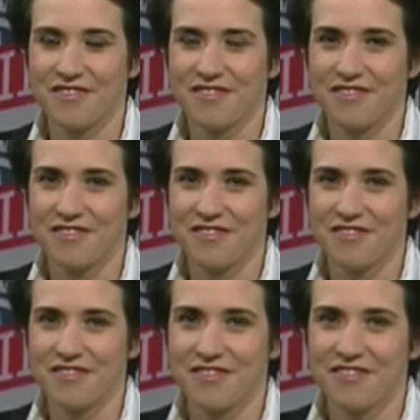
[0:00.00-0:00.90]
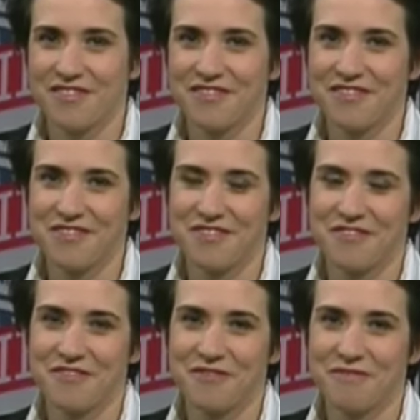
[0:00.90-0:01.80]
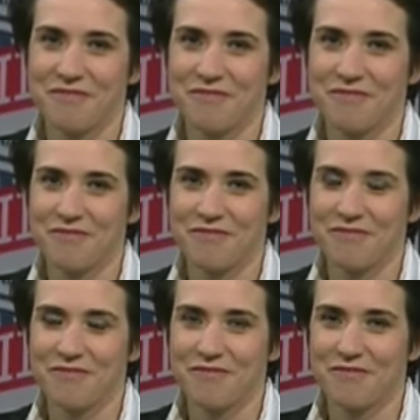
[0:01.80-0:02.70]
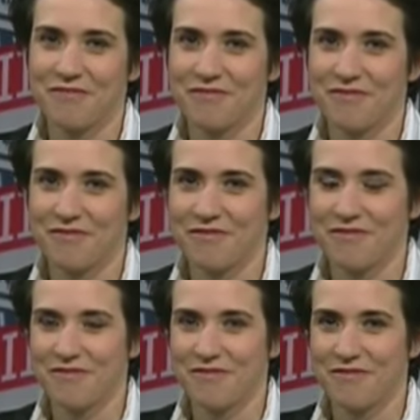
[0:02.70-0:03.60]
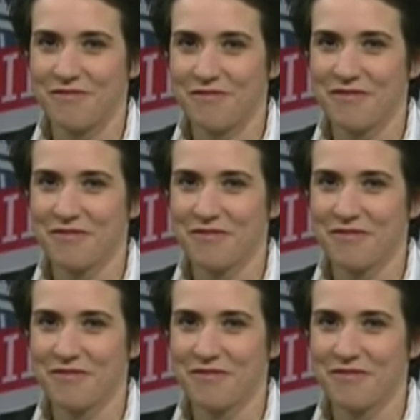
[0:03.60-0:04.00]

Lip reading: (not speaking)